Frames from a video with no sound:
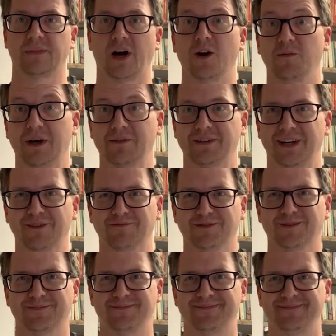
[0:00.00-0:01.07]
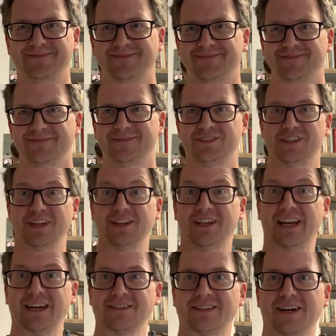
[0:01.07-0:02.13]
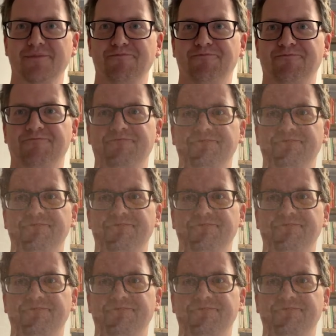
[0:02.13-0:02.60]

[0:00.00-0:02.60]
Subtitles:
I hope that was helpful. See you the next time.